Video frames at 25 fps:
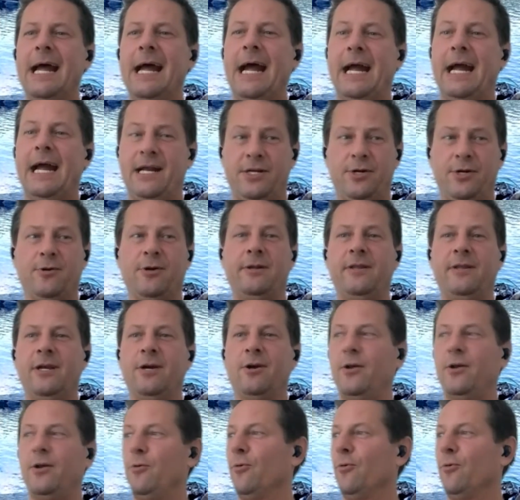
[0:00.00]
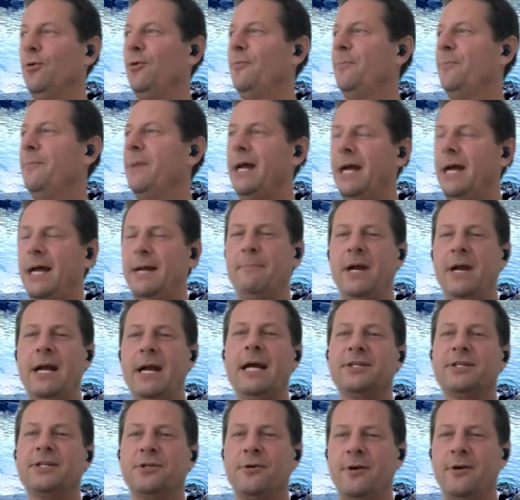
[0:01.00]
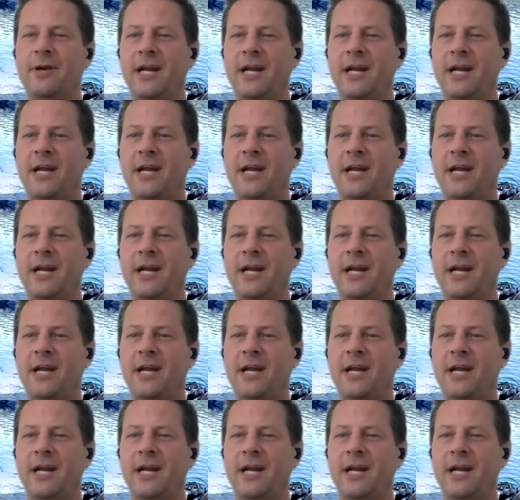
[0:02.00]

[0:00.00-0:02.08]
And you're in there in the room, and my next door